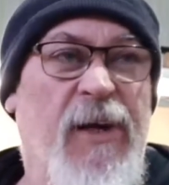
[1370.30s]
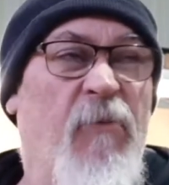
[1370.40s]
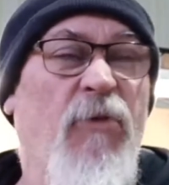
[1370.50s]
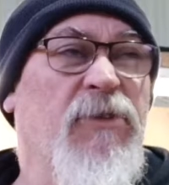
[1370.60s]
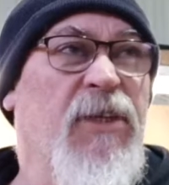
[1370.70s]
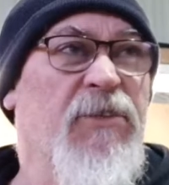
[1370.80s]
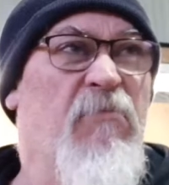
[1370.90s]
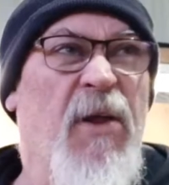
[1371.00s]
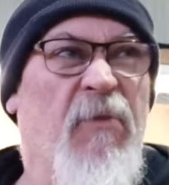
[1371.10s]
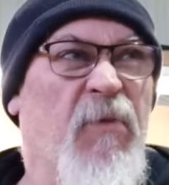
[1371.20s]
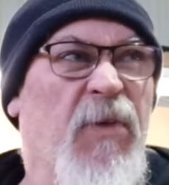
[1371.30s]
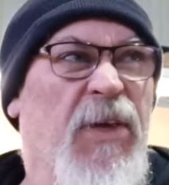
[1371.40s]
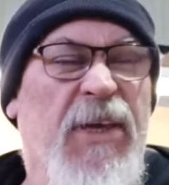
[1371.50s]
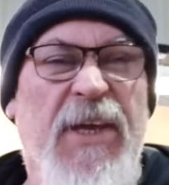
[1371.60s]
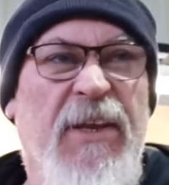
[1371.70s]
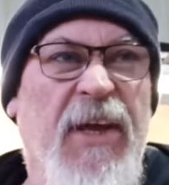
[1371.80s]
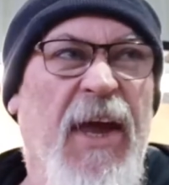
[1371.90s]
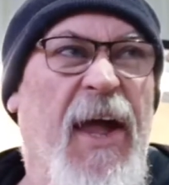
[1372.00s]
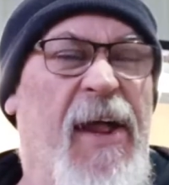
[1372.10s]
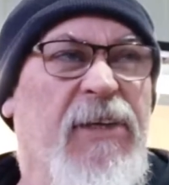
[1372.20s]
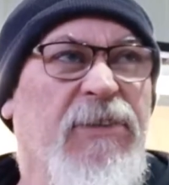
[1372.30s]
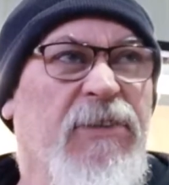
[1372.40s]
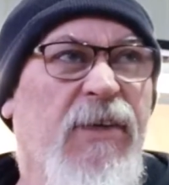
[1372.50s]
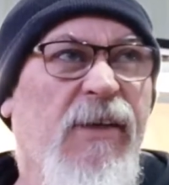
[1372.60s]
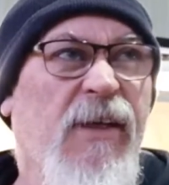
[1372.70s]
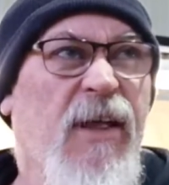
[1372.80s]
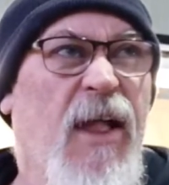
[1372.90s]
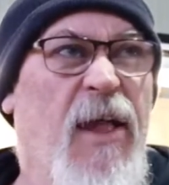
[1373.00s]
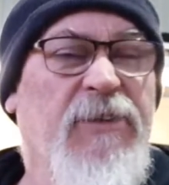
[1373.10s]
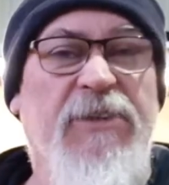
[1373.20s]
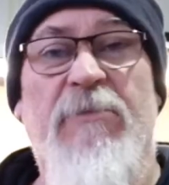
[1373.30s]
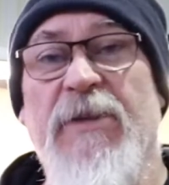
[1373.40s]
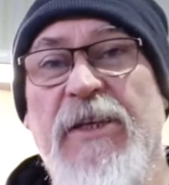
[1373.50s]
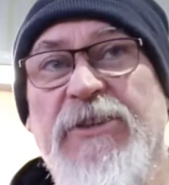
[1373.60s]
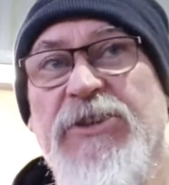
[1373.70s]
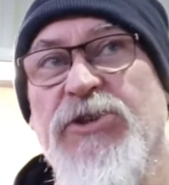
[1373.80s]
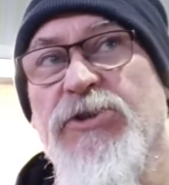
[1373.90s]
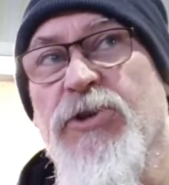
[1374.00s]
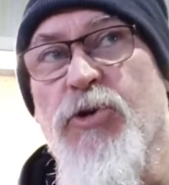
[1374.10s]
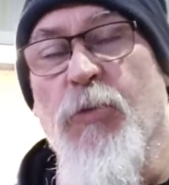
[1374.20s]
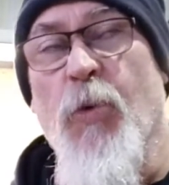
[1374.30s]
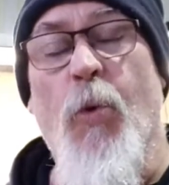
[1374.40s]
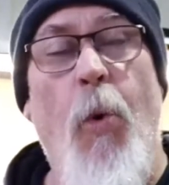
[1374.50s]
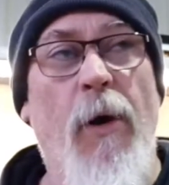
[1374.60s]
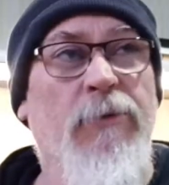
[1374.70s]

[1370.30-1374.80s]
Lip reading: unfortunately it's a matter of getting something that's suitable